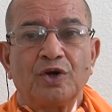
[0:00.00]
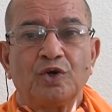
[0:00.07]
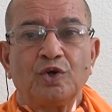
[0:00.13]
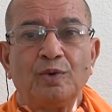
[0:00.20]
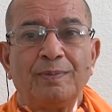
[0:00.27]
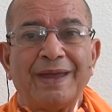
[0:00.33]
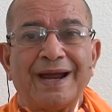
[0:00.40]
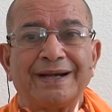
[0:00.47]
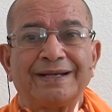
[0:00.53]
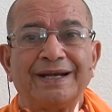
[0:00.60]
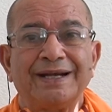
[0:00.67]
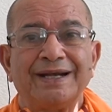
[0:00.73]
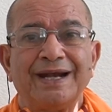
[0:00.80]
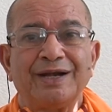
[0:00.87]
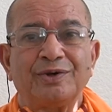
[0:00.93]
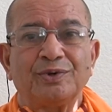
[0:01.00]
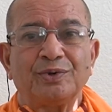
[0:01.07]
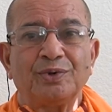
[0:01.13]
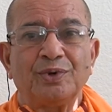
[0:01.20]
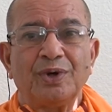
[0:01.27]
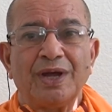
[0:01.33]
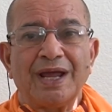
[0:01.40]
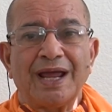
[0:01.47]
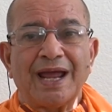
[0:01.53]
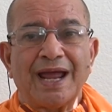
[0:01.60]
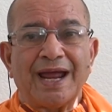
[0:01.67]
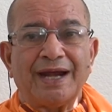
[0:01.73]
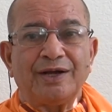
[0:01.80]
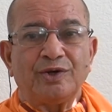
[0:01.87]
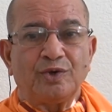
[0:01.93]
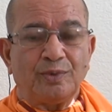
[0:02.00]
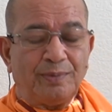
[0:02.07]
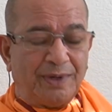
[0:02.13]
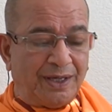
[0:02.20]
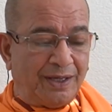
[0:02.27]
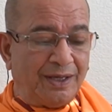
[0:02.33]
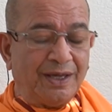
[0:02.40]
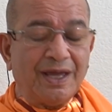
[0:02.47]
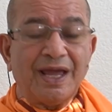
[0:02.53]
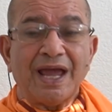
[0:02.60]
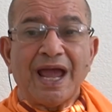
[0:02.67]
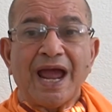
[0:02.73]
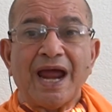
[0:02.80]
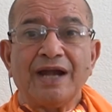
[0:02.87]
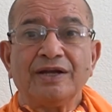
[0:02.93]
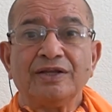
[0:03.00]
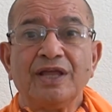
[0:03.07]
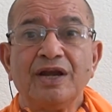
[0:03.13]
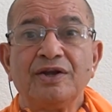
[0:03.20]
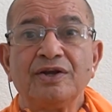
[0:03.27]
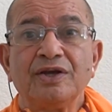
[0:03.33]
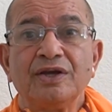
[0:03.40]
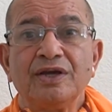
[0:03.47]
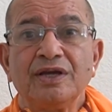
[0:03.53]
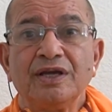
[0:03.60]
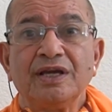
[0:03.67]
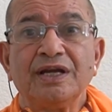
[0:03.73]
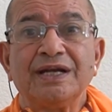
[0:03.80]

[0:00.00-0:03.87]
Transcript: to be attended to and that he